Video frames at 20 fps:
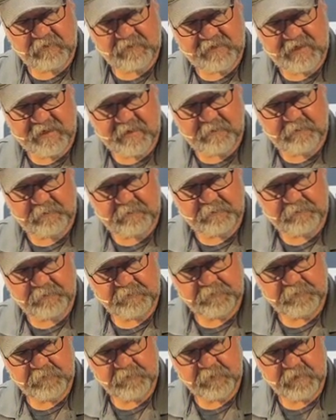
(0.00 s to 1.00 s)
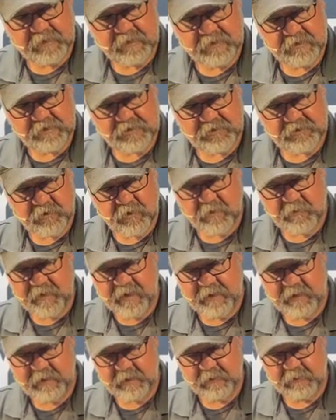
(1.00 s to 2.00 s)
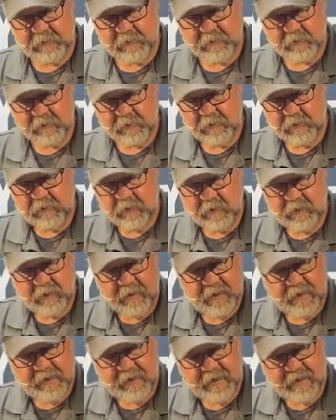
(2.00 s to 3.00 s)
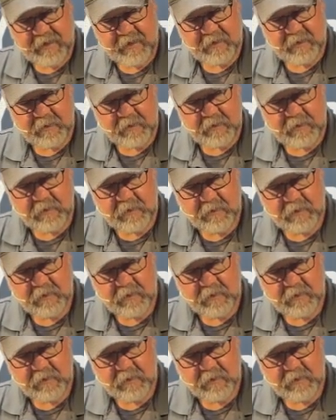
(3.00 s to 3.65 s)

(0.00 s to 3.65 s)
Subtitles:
dim, strobing, and then